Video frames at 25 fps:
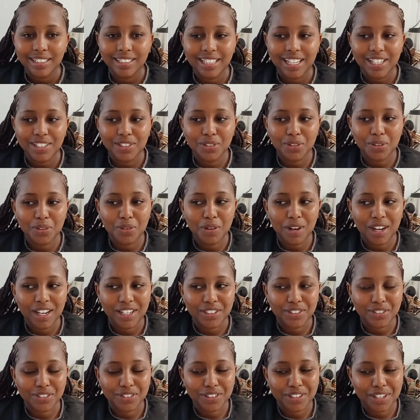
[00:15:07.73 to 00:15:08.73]

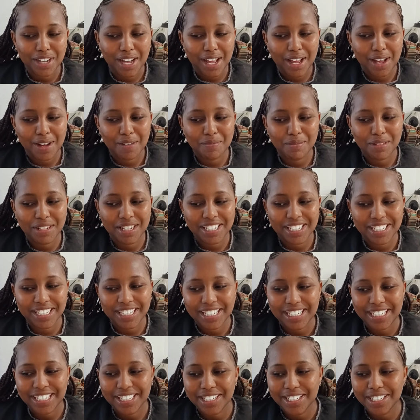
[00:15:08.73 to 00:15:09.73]
Dachukua tu, I am
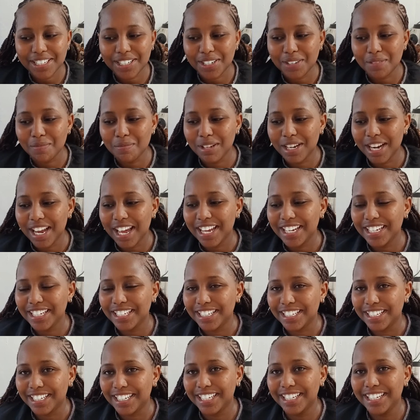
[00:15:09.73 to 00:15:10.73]

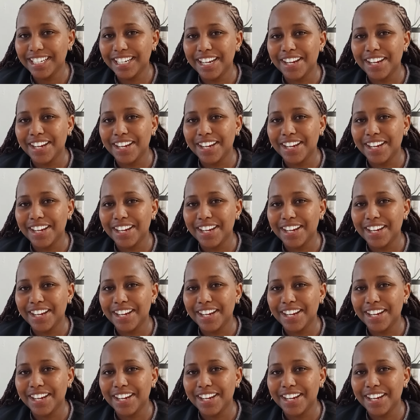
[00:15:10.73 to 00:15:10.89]
rebranding.